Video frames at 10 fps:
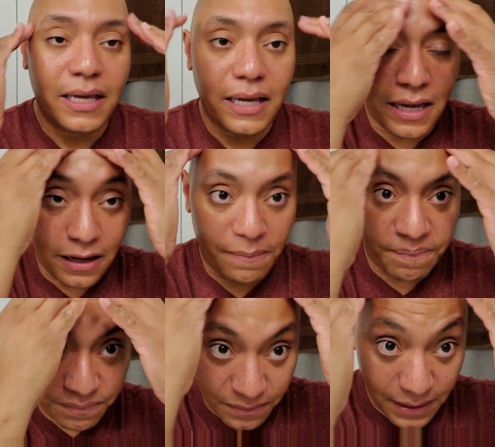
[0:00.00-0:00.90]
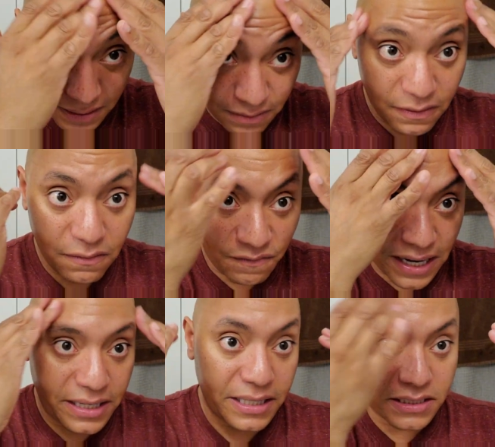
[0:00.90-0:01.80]

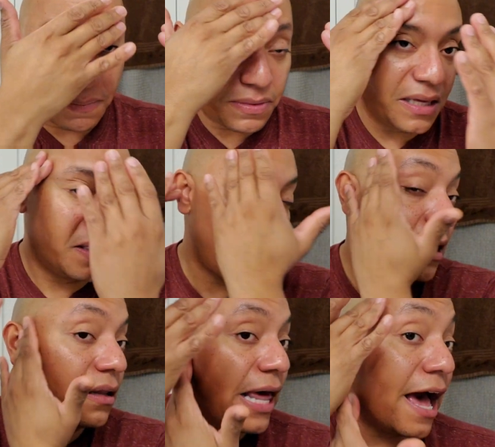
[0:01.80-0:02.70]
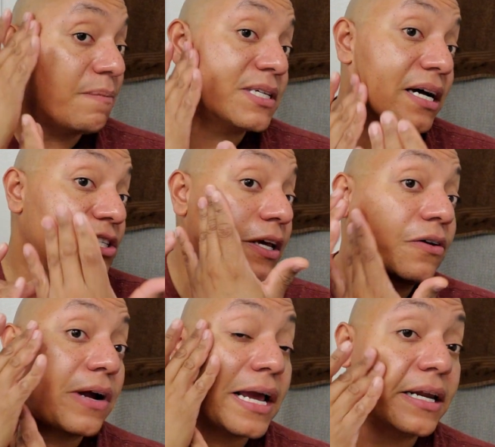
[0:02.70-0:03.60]
finding something that a lab's actually
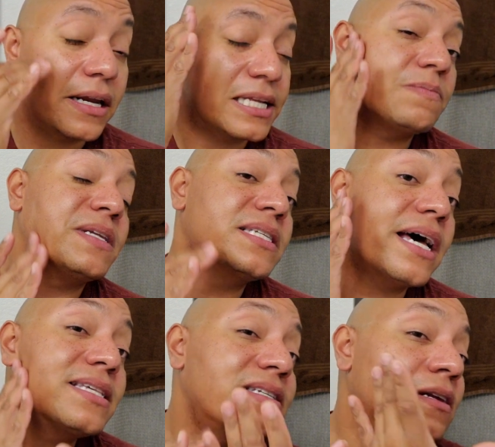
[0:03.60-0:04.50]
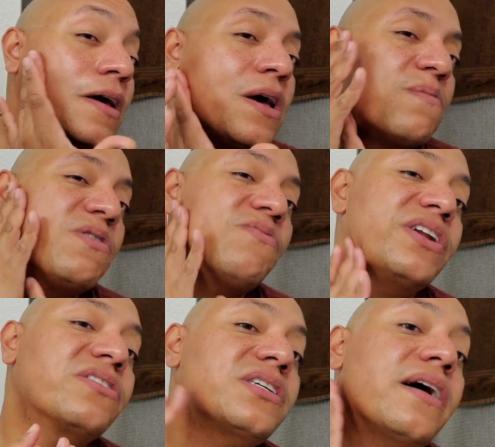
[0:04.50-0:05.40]
created and it's been tested. But when
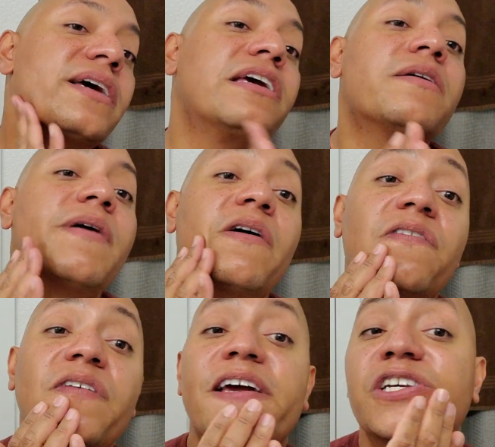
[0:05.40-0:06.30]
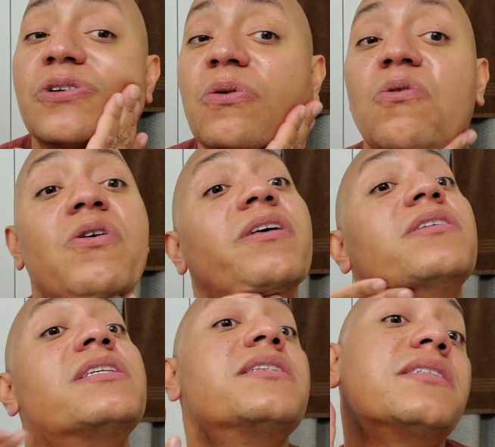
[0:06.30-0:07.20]
you're talking about facial
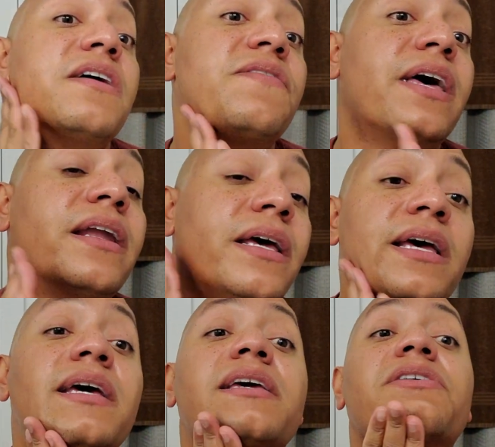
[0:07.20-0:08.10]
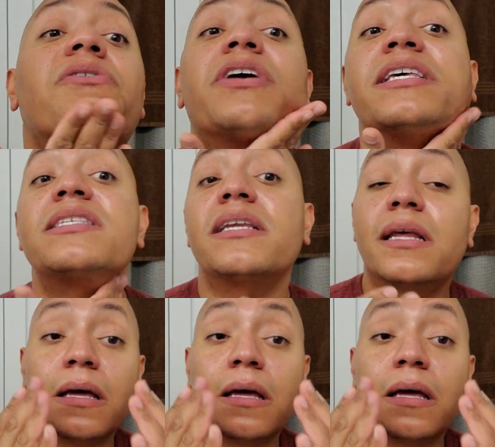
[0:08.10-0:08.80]
oils and stuff that, you know, isn't